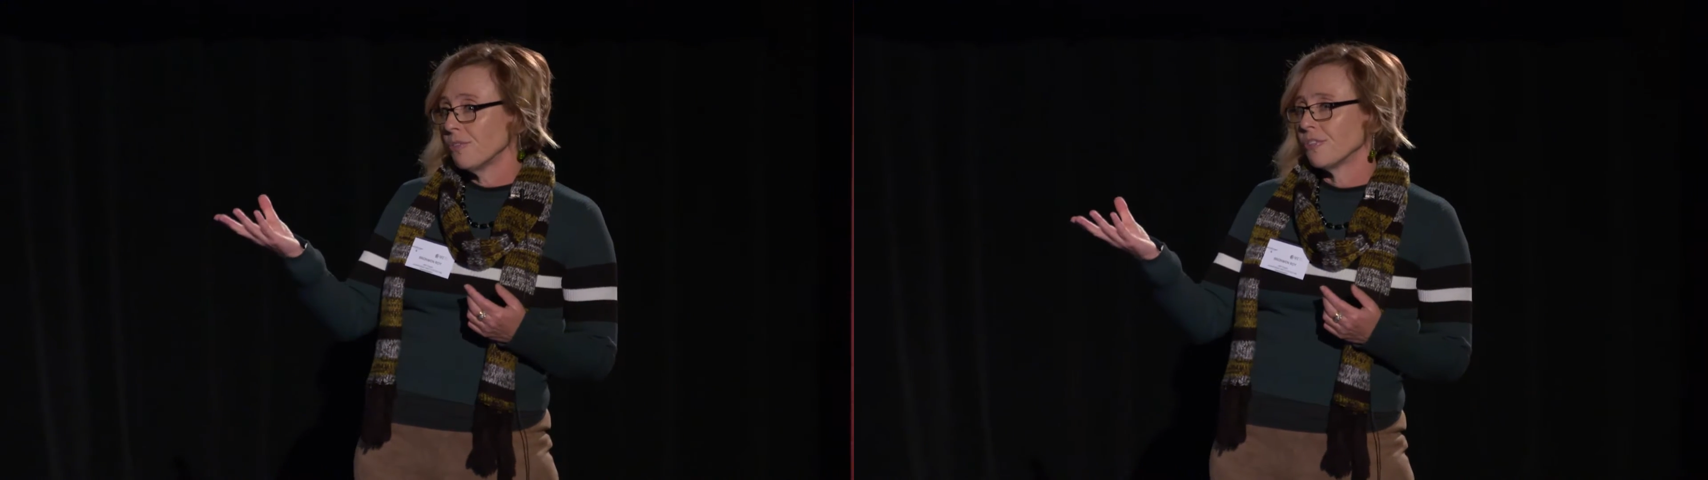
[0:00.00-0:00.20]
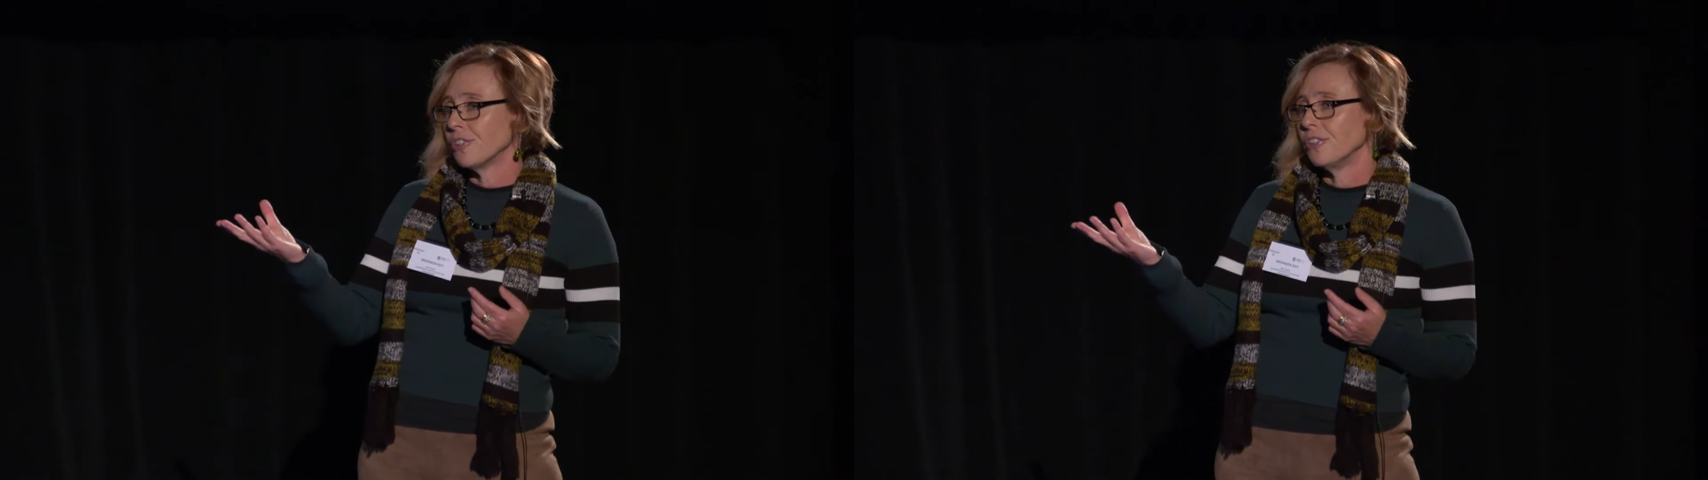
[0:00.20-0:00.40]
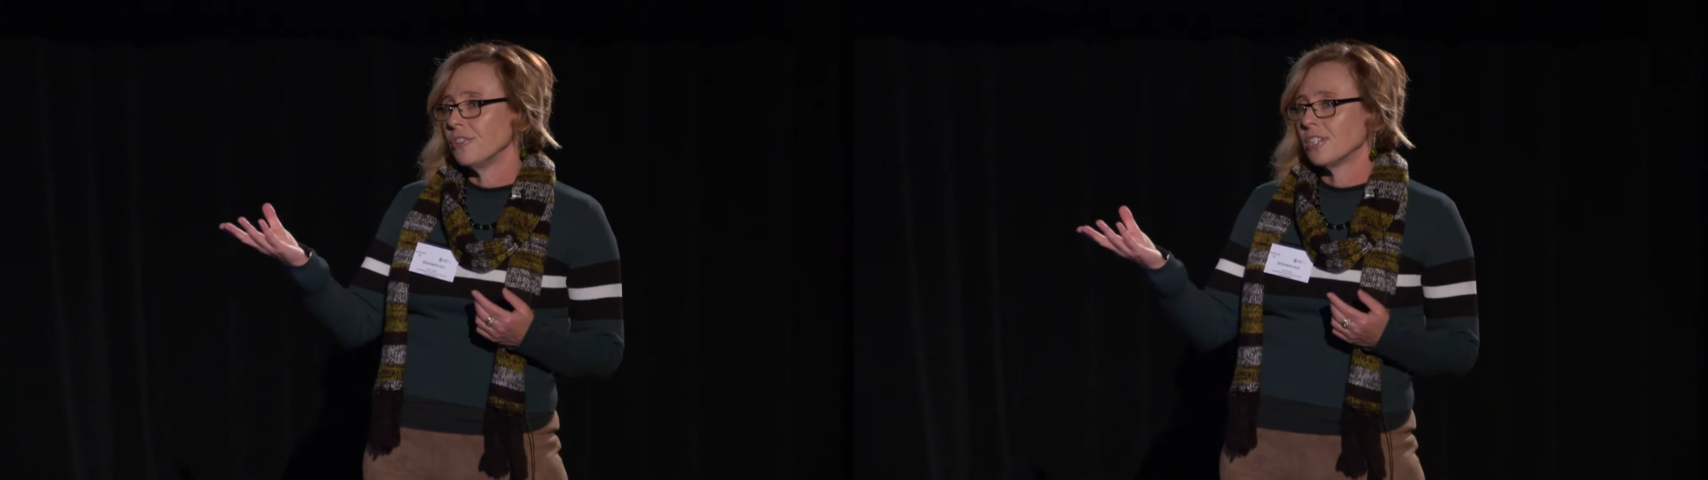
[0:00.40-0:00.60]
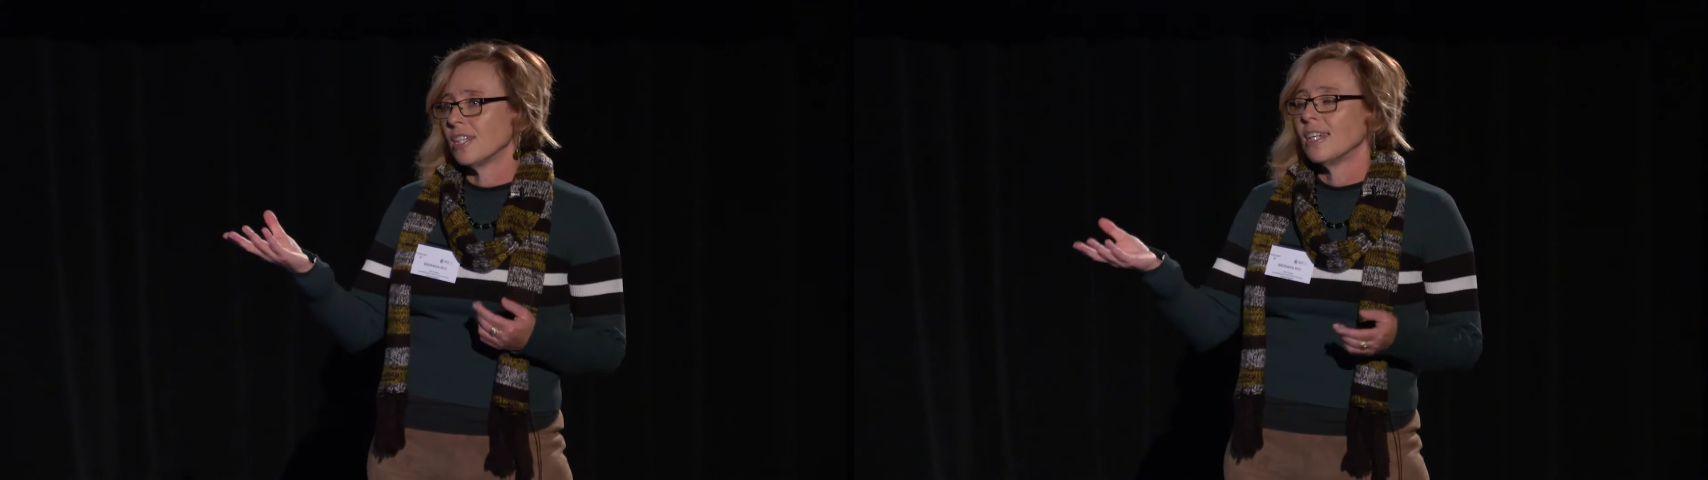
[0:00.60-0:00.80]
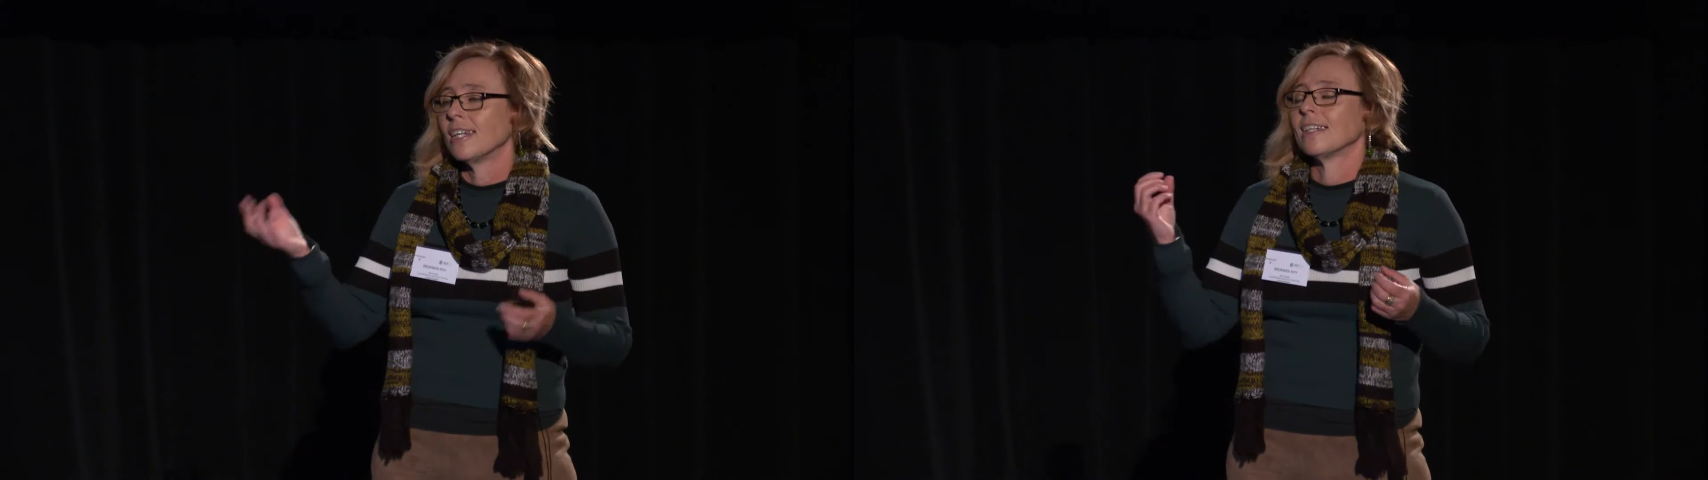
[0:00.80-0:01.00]
fruits
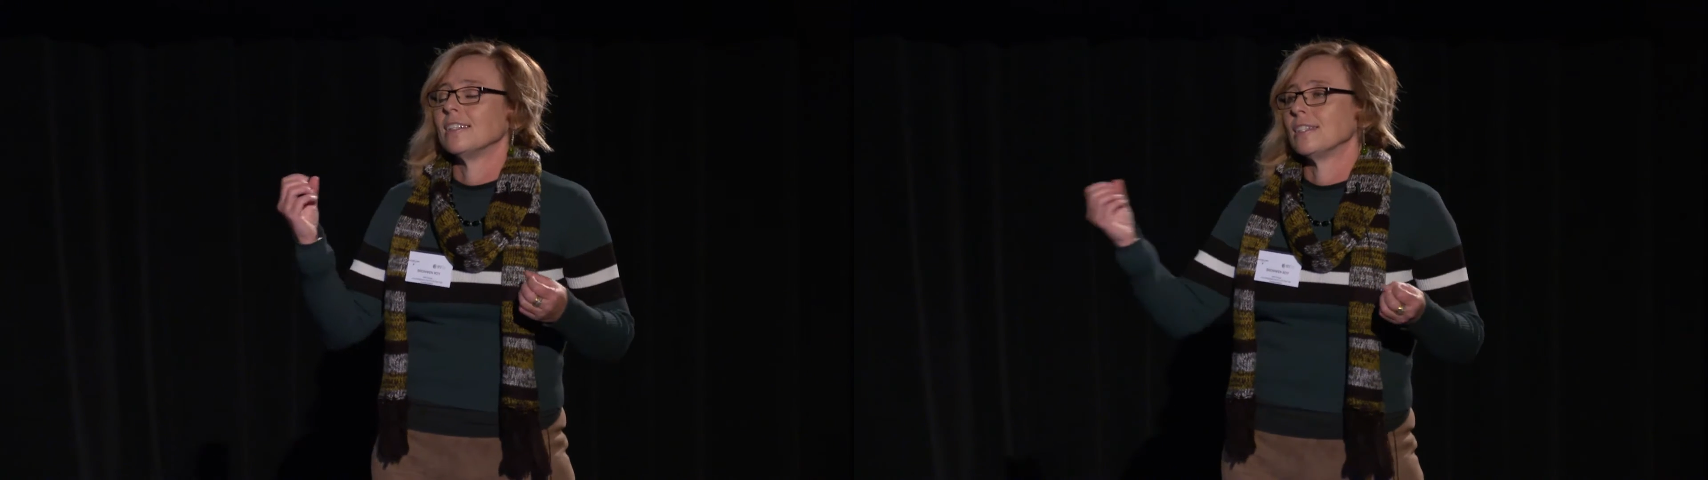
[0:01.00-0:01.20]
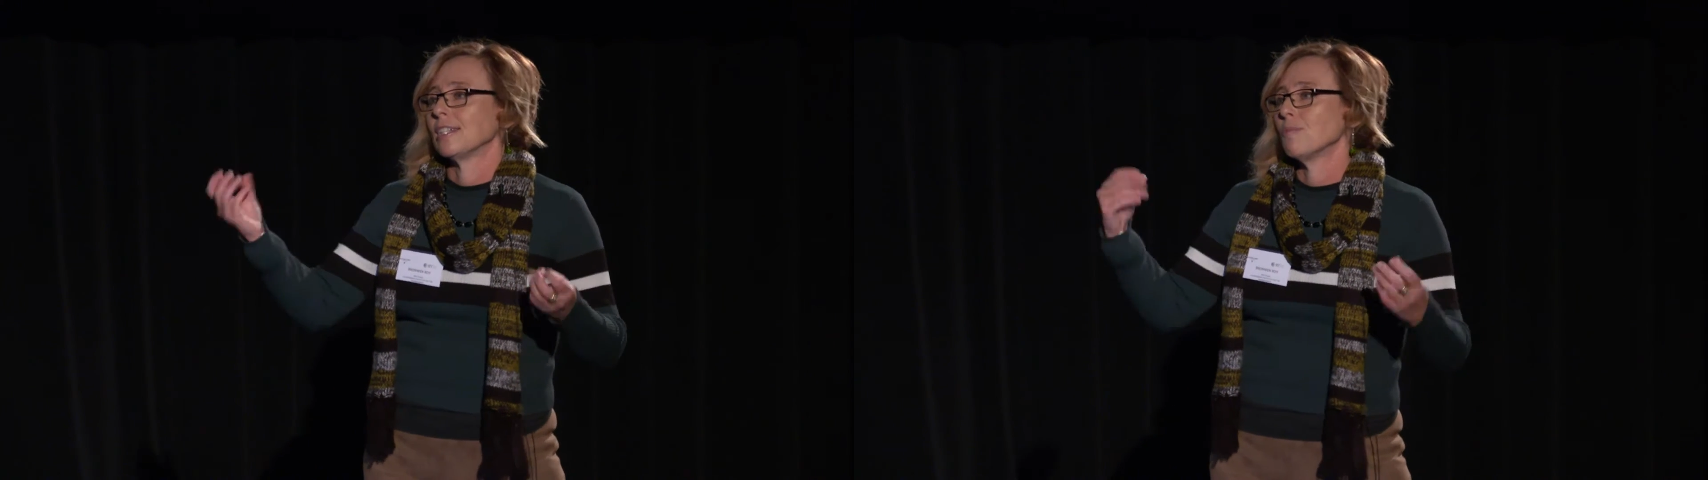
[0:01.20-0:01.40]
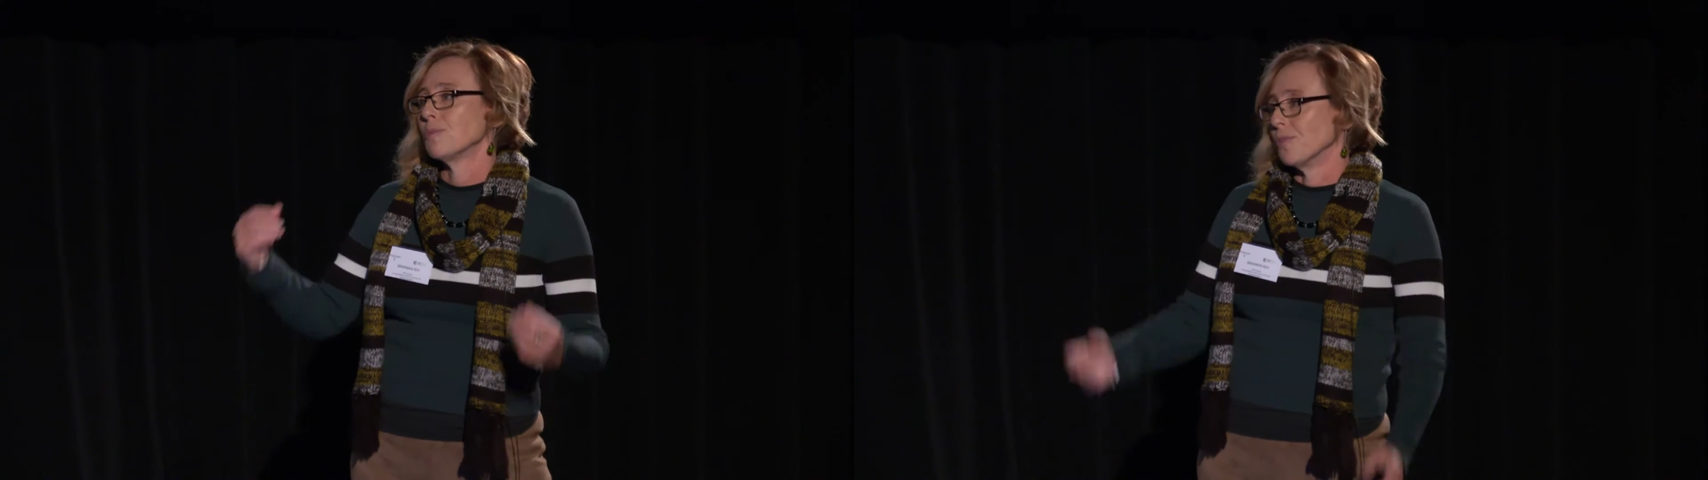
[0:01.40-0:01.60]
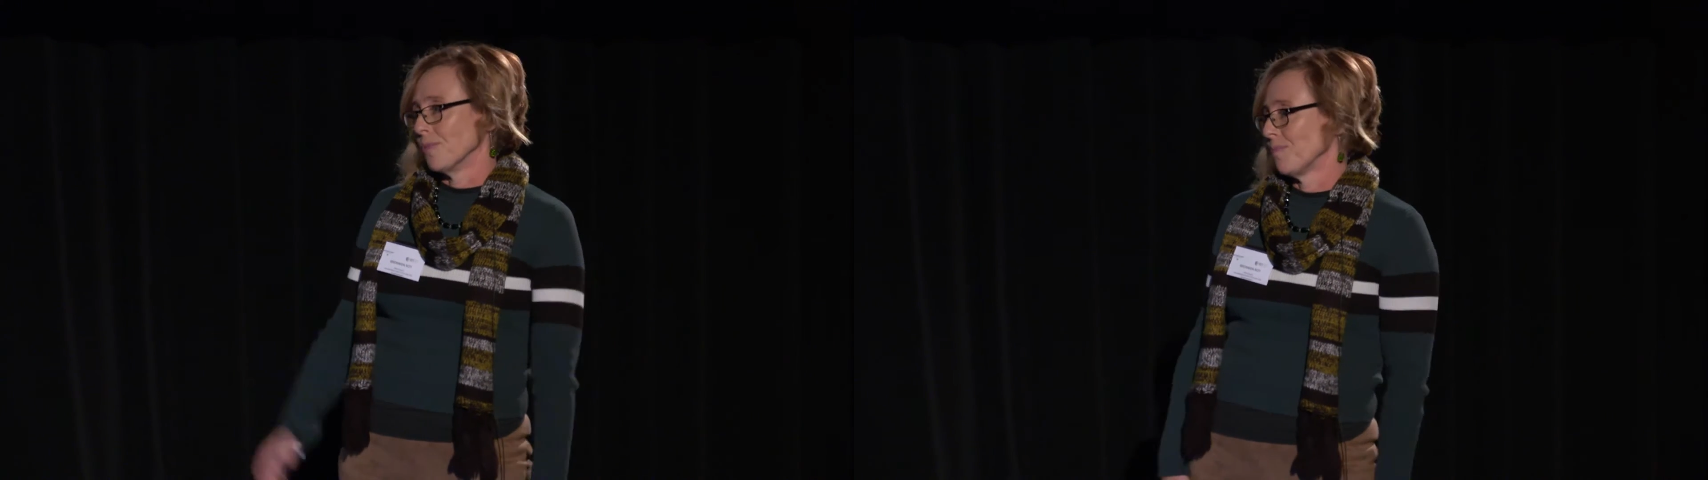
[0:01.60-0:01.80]
can double.